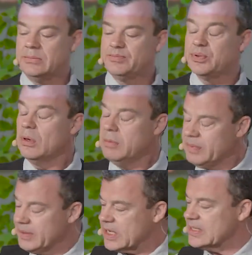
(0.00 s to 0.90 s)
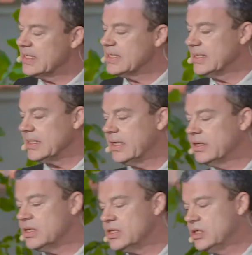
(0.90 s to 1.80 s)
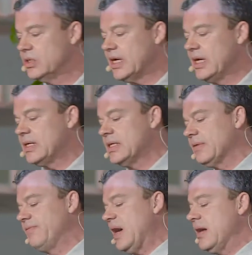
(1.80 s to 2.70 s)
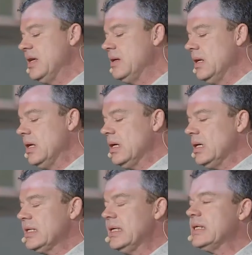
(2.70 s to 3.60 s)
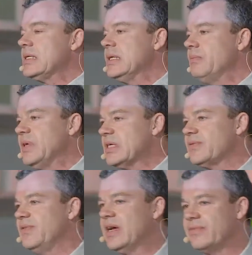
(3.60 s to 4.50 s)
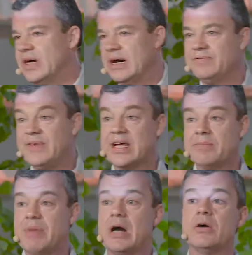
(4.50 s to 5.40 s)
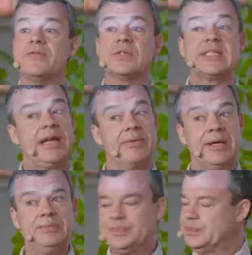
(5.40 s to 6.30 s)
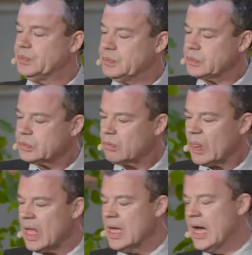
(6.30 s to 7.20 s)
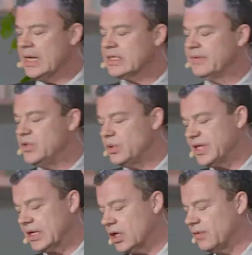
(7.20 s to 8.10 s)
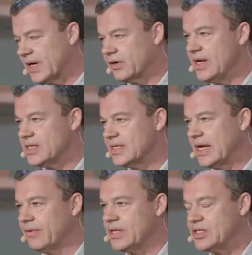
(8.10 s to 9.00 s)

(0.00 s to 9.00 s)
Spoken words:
probably because it is little understood. It is in its simplest flavor, a very powerful celery. And if you think of a great celery